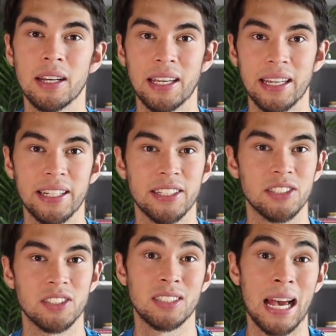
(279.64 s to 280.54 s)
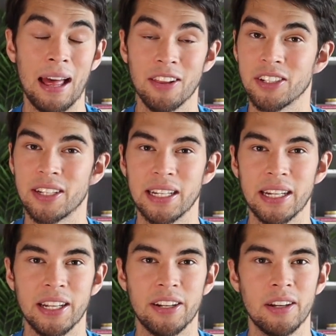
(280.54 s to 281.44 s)
He is
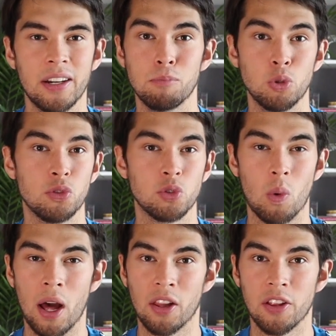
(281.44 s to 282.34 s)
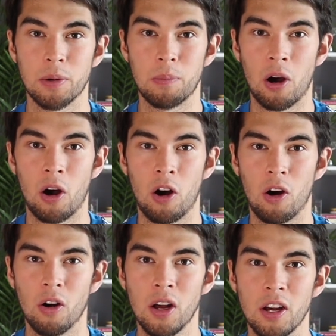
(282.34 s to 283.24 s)
talented, moves well on the
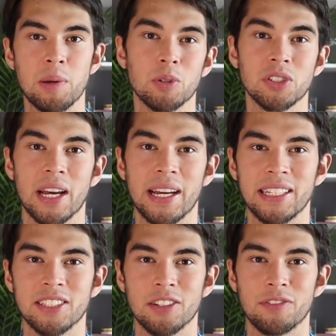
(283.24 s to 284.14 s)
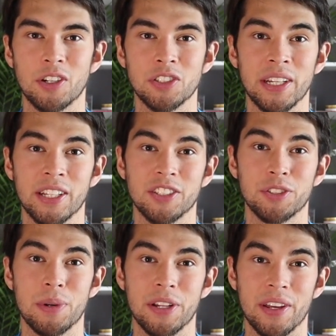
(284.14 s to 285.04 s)
ball. People say he's the first
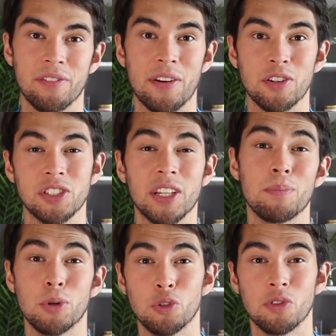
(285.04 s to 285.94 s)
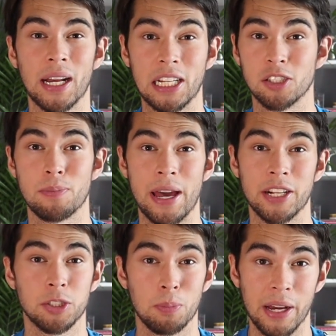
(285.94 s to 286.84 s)
Englishman they've ever seen move like a
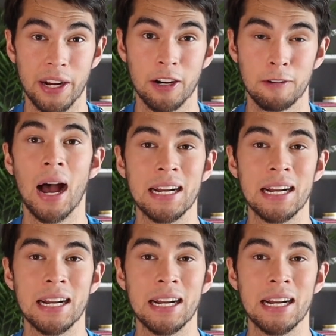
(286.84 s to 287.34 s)
Spanish player. Olé.